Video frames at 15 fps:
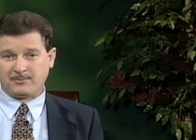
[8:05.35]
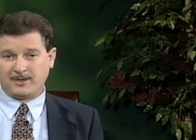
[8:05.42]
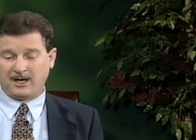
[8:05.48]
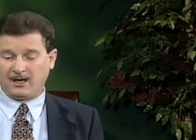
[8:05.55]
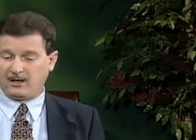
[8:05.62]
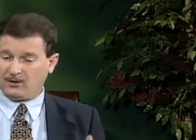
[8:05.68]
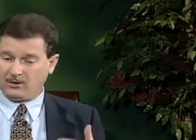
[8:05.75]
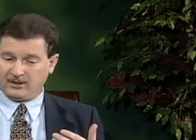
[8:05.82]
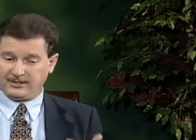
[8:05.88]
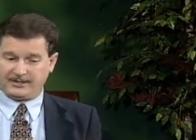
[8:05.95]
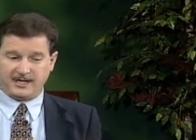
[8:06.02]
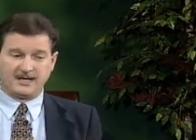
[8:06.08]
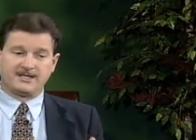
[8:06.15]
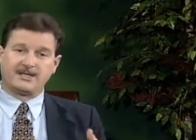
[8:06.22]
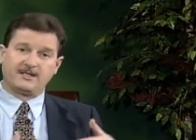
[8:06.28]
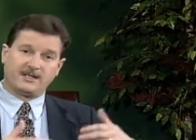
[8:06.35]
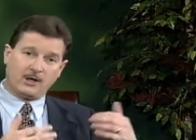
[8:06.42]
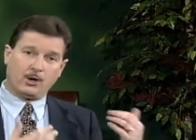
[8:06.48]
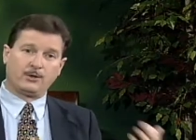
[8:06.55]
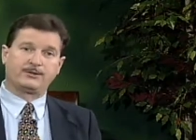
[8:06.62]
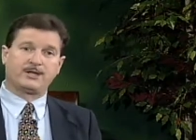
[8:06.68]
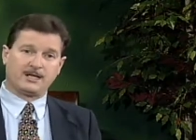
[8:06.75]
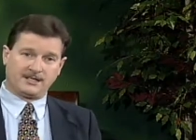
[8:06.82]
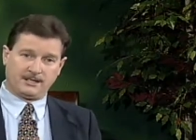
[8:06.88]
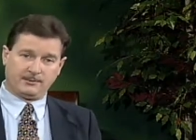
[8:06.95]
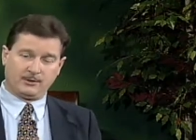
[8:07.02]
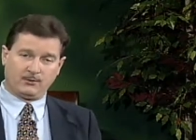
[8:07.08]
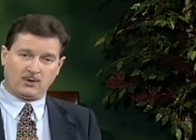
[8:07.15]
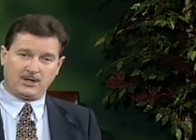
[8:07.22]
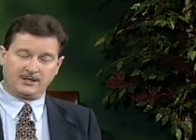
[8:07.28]
It only says that the Old
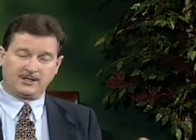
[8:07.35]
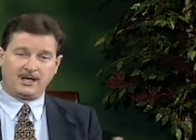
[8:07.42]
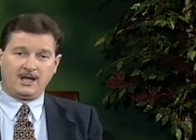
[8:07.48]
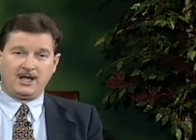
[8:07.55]
Testament was.